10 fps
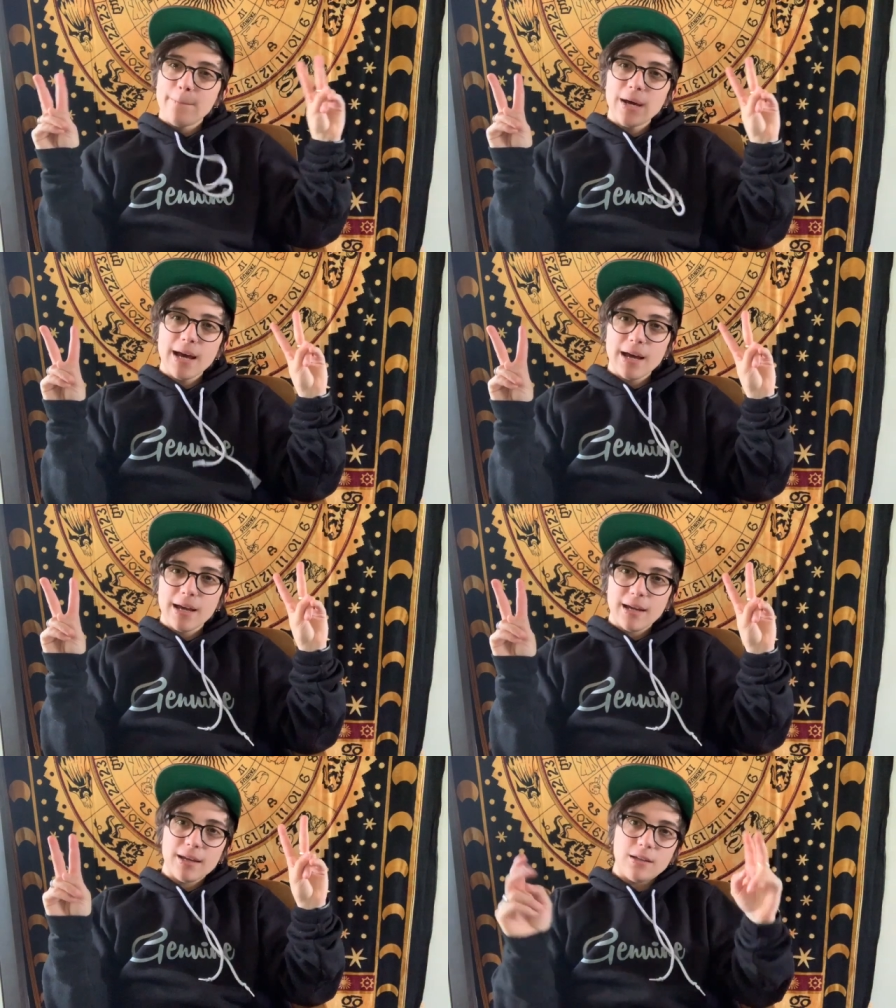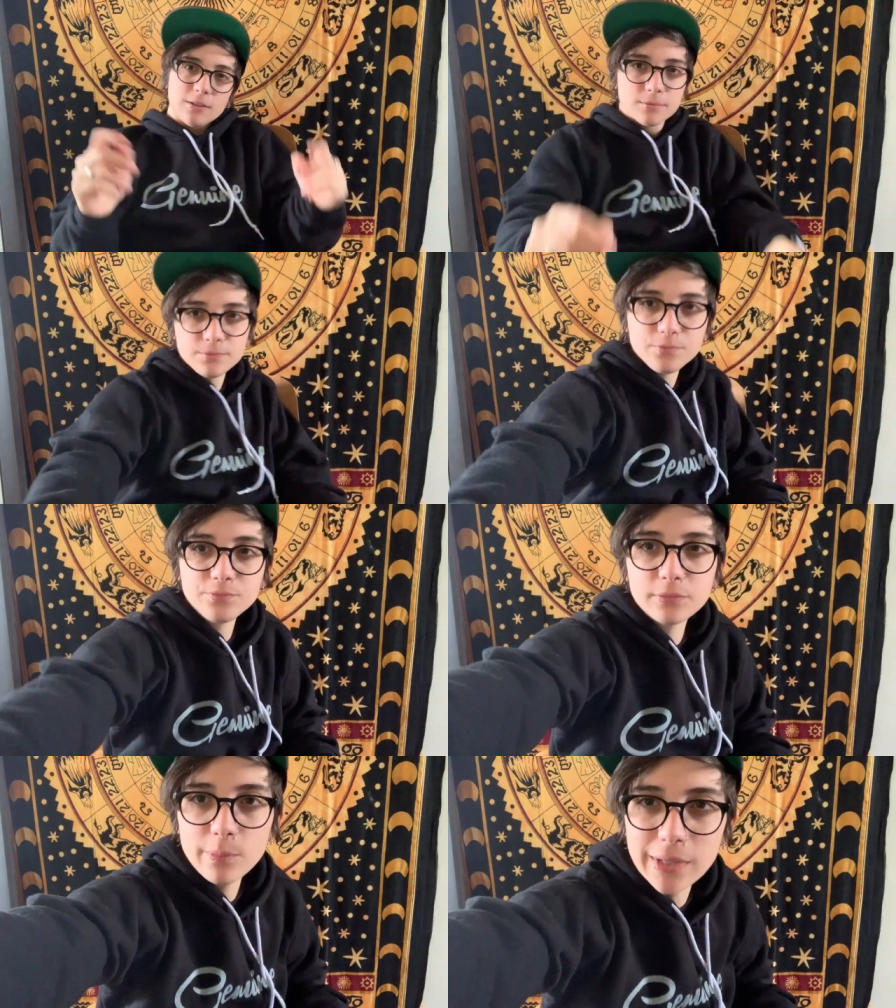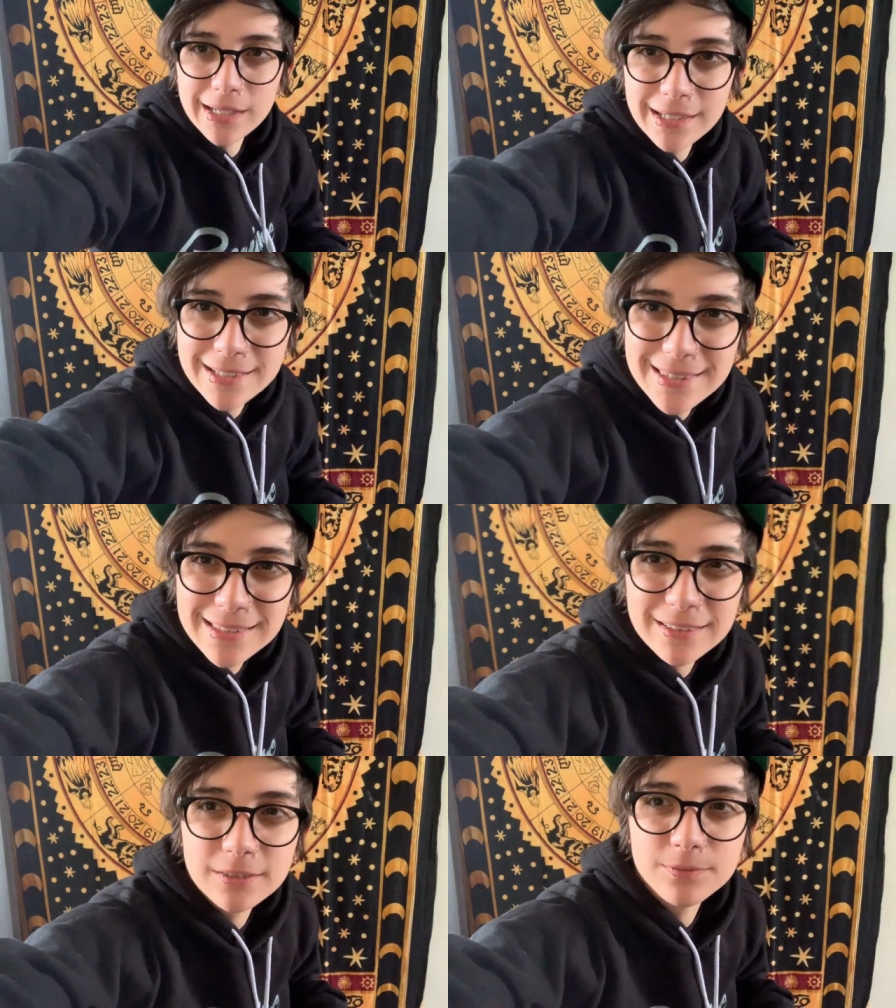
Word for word: Bye. Peace.